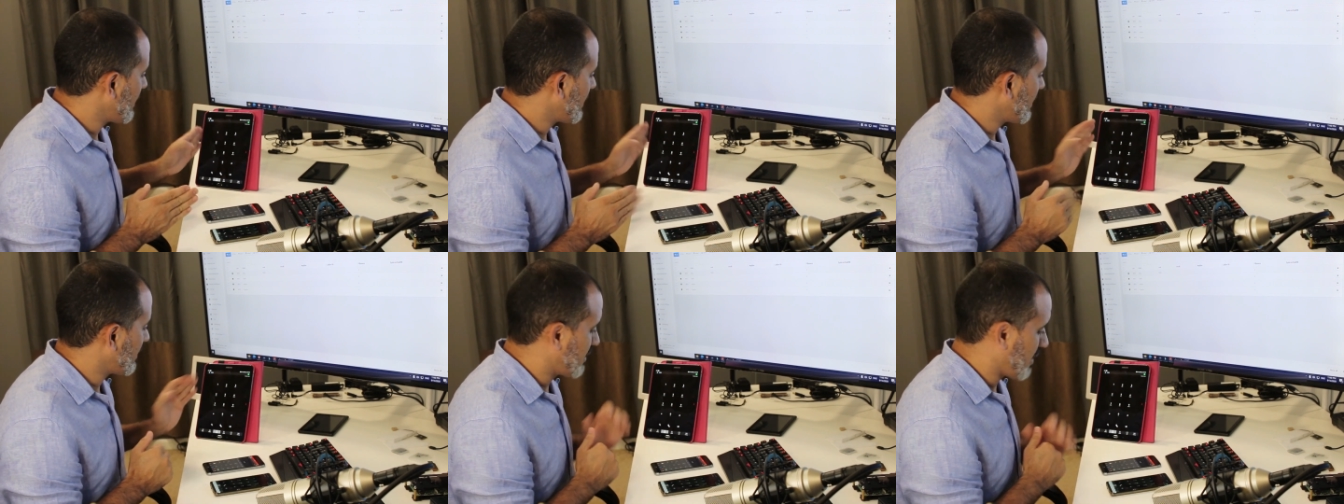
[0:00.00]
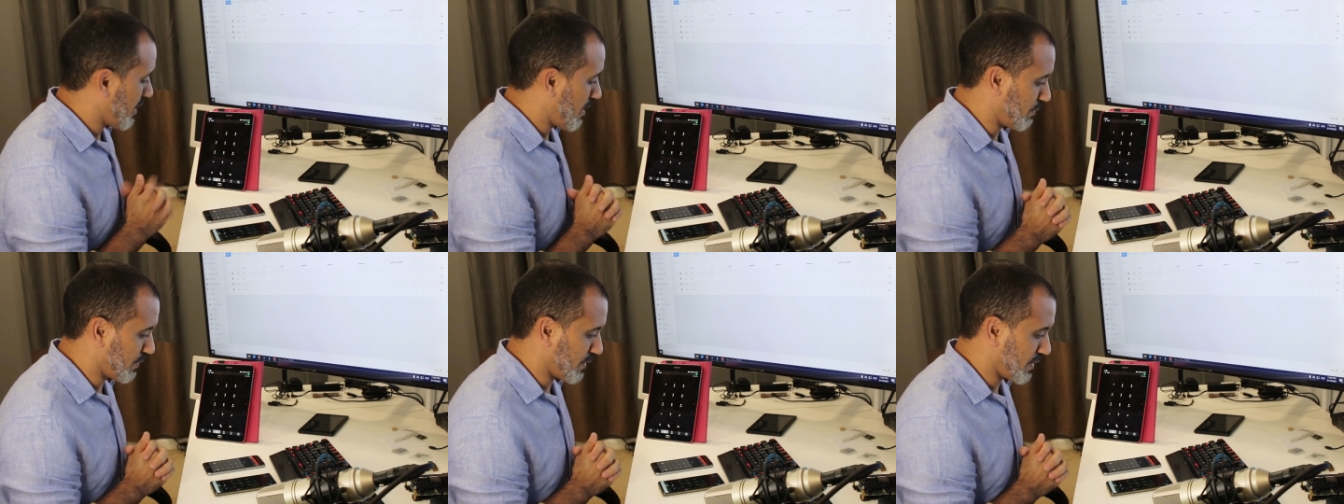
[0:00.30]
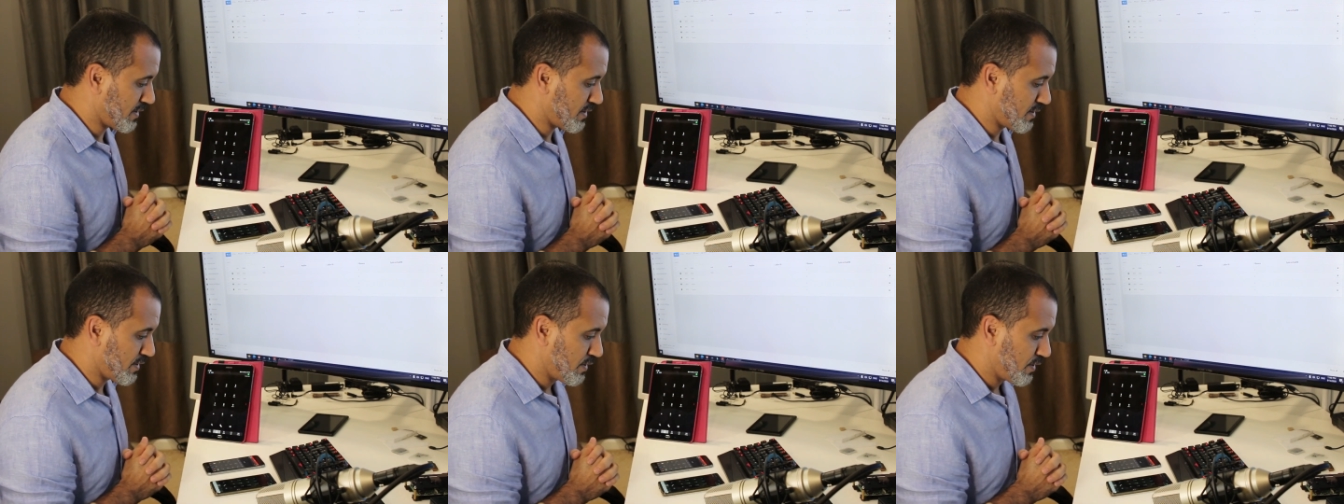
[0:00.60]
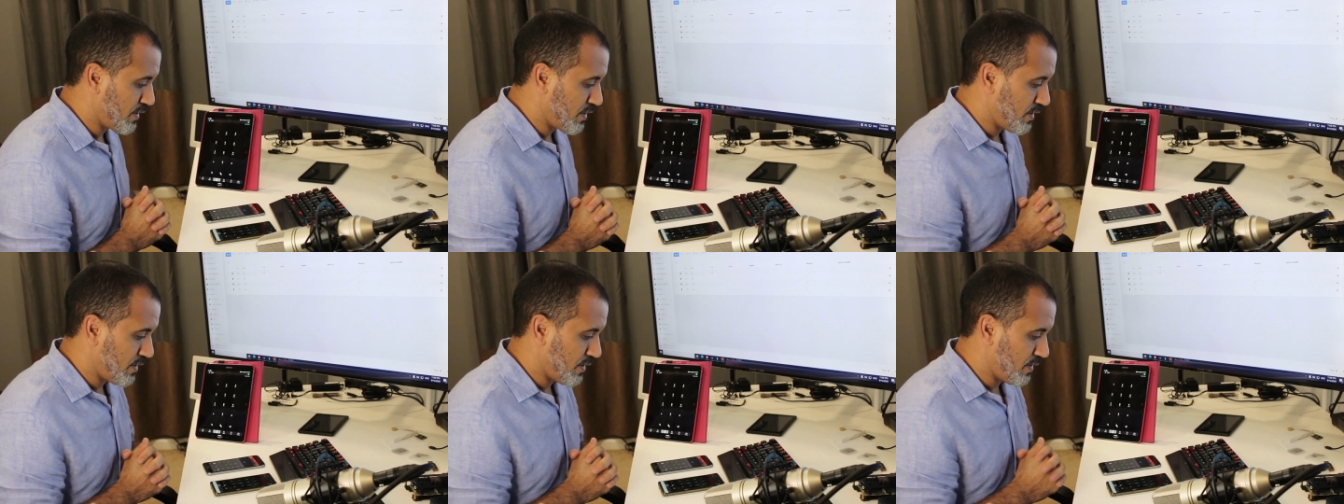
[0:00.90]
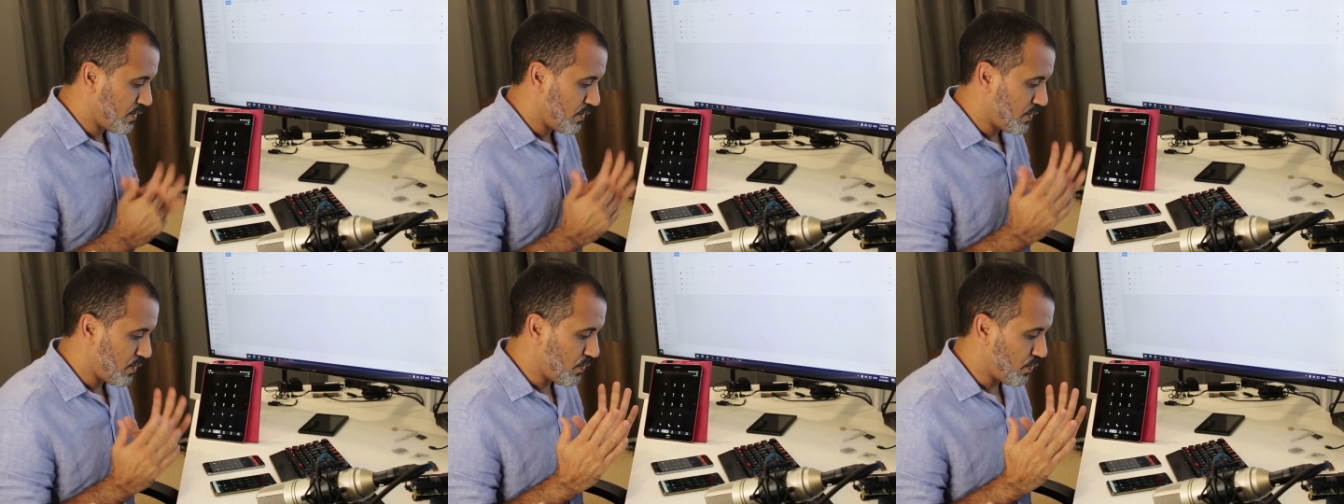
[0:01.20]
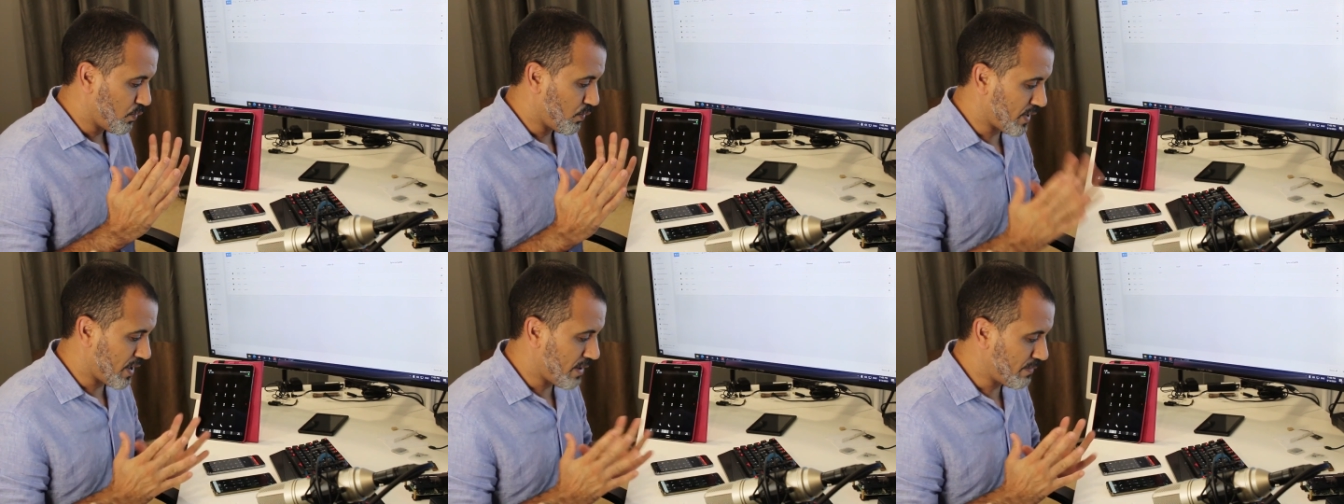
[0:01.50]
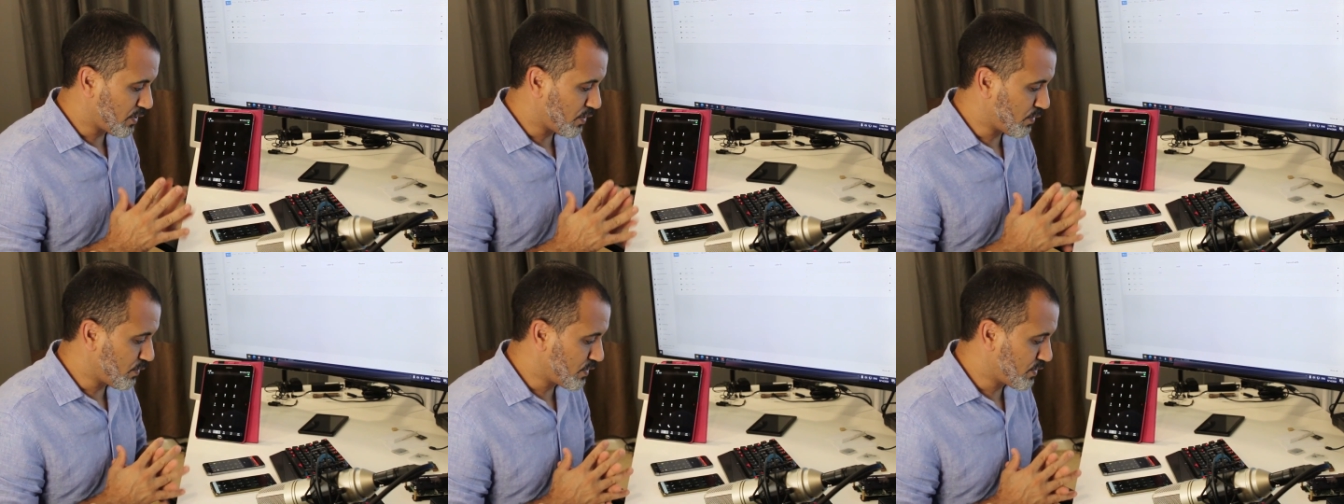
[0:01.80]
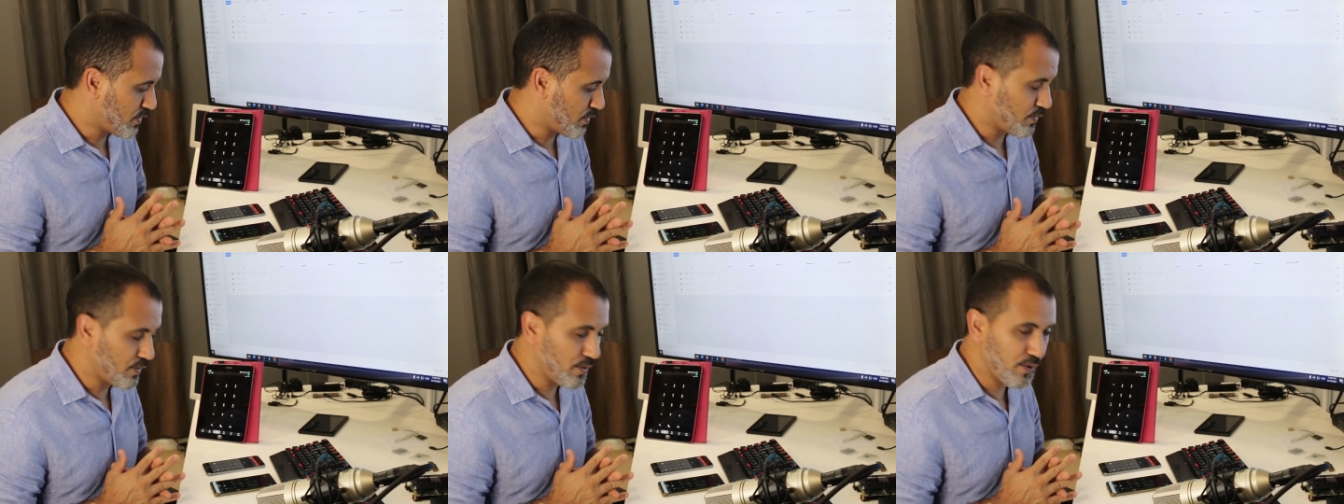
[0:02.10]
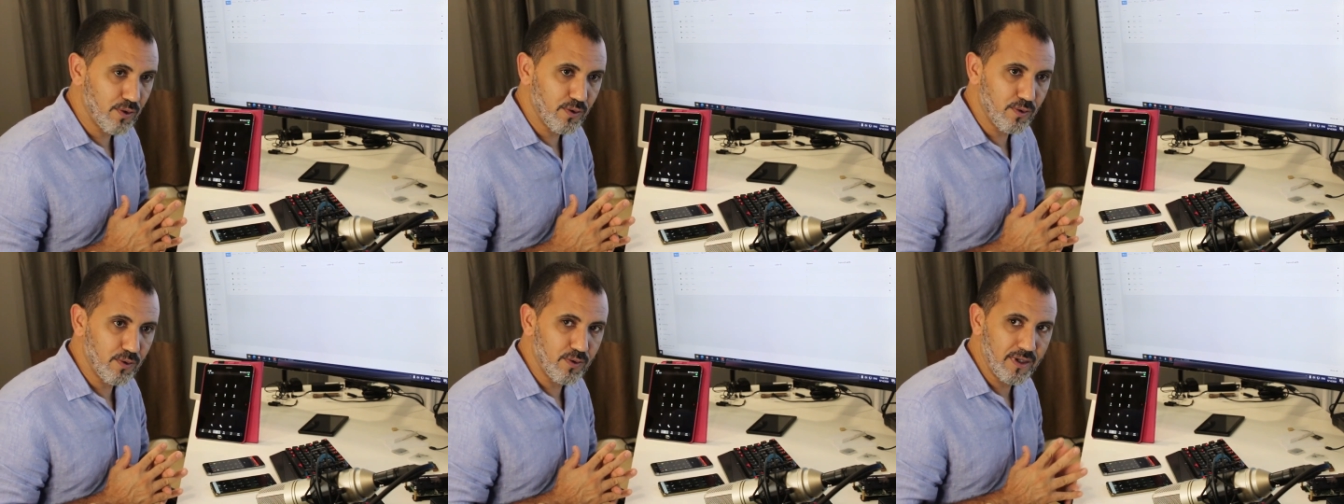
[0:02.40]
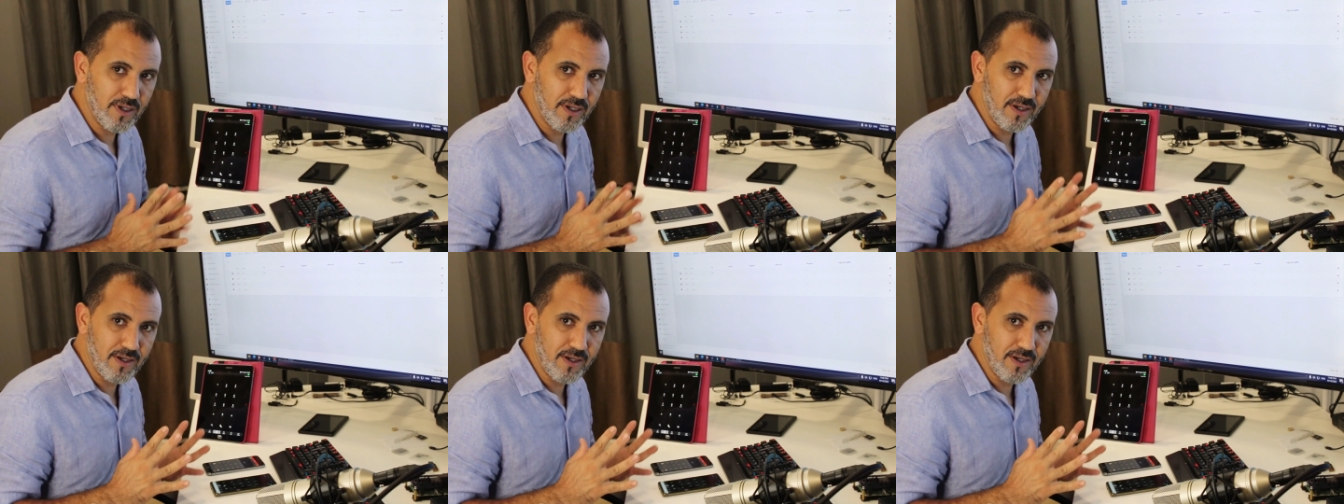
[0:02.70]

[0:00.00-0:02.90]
and a tablet. What I'm going to do